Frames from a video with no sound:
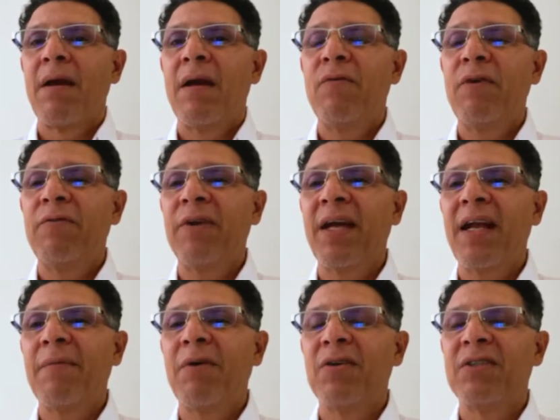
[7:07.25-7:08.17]
And we
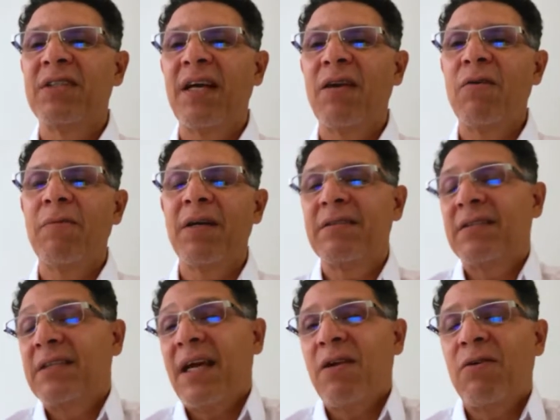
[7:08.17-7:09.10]
forget about 0, but
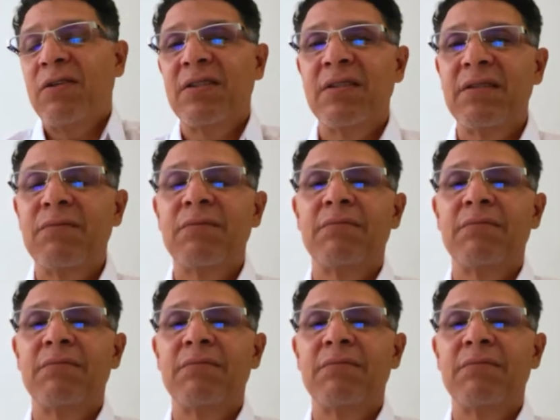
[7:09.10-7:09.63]
0 is...